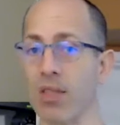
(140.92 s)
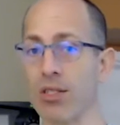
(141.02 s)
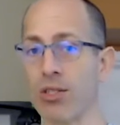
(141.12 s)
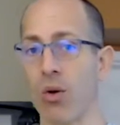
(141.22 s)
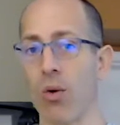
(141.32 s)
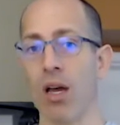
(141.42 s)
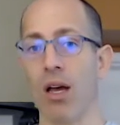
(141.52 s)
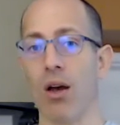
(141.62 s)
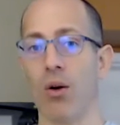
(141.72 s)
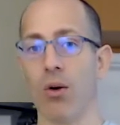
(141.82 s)
So
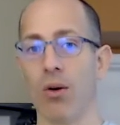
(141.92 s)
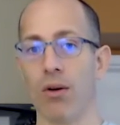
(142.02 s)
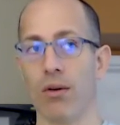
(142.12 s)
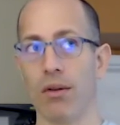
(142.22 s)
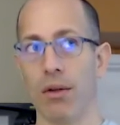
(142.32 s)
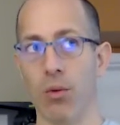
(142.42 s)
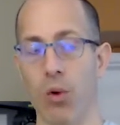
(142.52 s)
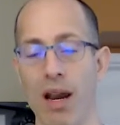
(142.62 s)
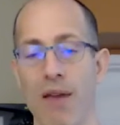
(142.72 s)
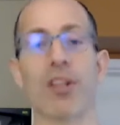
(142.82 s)

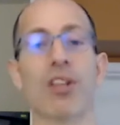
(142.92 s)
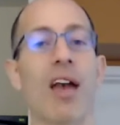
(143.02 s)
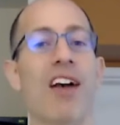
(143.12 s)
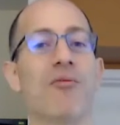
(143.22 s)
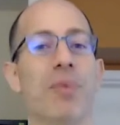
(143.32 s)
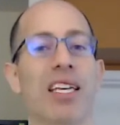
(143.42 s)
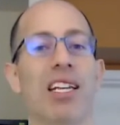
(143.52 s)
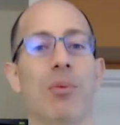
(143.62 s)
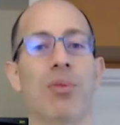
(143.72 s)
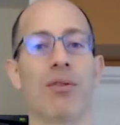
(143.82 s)
wherever you have
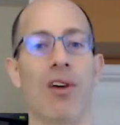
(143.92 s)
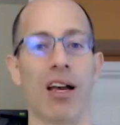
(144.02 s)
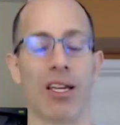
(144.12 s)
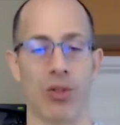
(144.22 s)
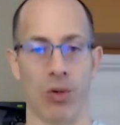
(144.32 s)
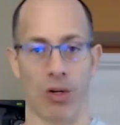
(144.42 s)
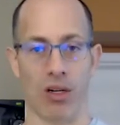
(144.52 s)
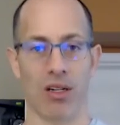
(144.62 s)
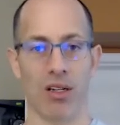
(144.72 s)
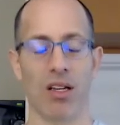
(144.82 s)
been a
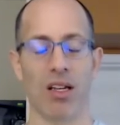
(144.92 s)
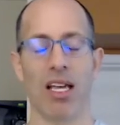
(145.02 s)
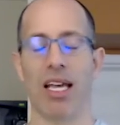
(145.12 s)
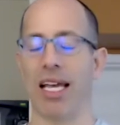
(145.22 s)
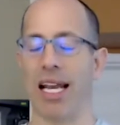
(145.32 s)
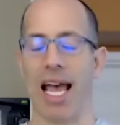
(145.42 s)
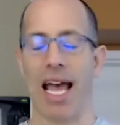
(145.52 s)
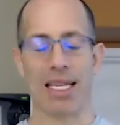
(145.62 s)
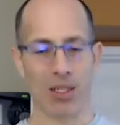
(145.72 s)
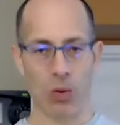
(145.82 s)
provocateur and it
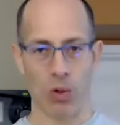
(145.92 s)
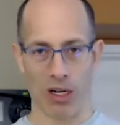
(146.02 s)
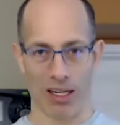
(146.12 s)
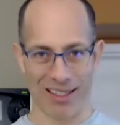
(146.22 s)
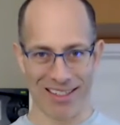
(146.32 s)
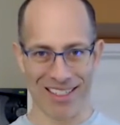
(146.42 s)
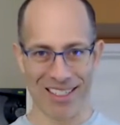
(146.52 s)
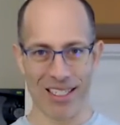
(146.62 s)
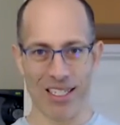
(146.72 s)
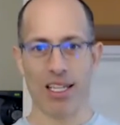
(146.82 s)
hasn't worked,
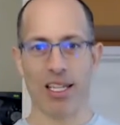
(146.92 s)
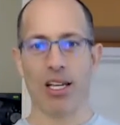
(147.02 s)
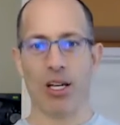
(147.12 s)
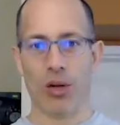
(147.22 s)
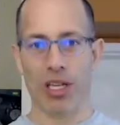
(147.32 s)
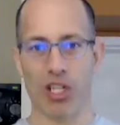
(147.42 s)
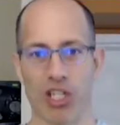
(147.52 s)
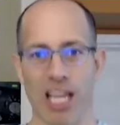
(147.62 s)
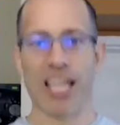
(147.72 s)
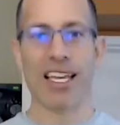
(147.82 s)
but you
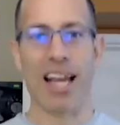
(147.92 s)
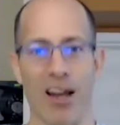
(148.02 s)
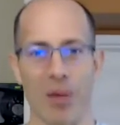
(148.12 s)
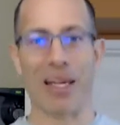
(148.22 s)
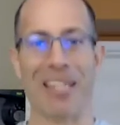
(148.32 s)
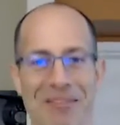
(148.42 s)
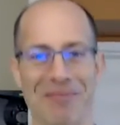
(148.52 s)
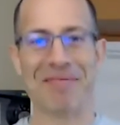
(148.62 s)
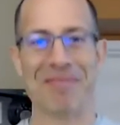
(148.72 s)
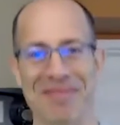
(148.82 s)
shake it out a bit
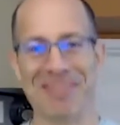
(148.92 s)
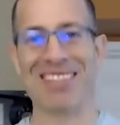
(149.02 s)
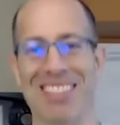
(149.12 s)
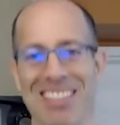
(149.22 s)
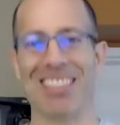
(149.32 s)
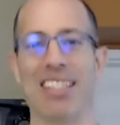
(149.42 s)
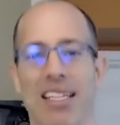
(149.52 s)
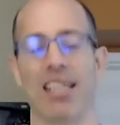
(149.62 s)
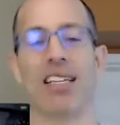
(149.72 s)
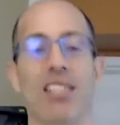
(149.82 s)

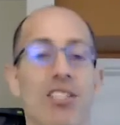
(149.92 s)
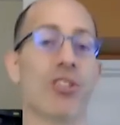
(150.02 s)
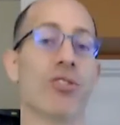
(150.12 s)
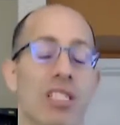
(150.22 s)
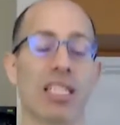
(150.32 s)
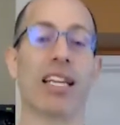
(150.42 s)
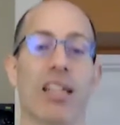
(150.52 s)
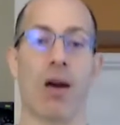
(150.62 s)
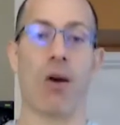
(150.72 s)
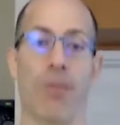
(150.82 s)
and choose to let
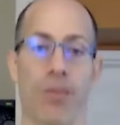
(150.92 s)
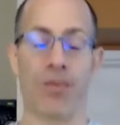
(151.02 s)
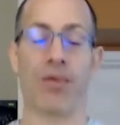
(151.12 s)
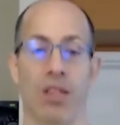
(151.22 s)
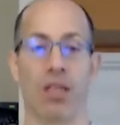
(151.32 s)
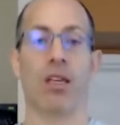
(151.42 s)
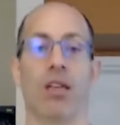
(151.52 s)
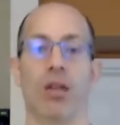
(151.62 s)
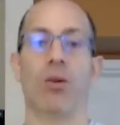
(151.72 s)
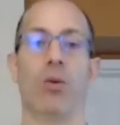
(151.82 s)
it go.
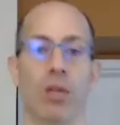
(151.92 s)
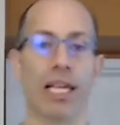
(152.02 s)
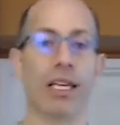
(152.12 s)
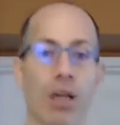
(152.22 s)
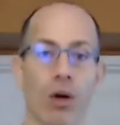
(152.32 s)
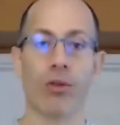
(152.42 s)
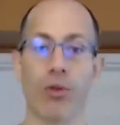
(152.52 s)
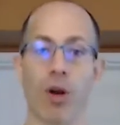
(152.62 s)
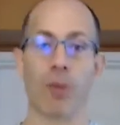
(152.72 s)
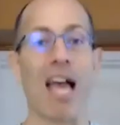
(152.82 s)
We'll let it go
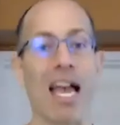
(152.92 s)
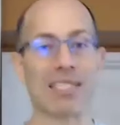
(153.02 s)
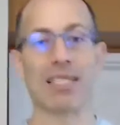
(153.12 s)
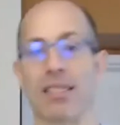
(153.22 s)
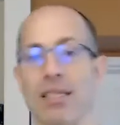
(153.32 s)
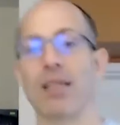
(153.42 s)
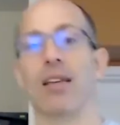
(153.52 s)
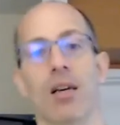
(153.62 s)
through our practice.